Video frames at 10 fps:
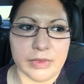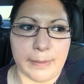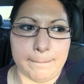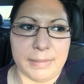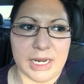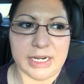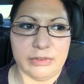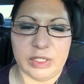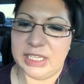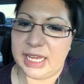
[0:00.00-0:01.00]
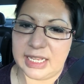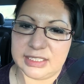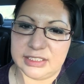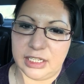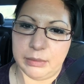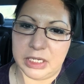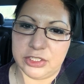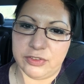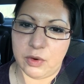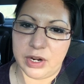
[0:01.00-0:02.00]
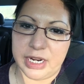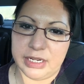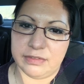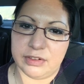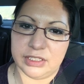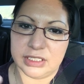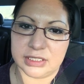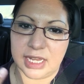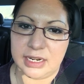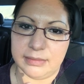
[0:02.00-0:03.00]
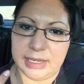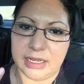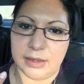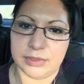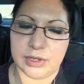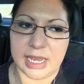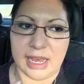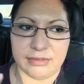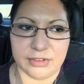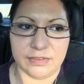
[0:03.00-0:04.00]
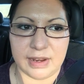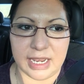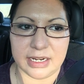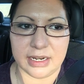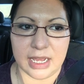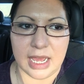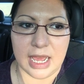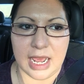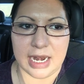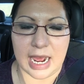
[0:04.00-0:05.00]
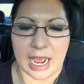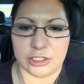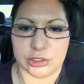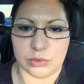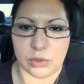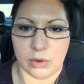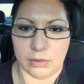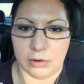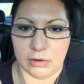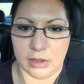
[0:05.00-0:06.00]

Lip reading: but it really hasn't done much for it, for this kind of makeup. So I have to find an actual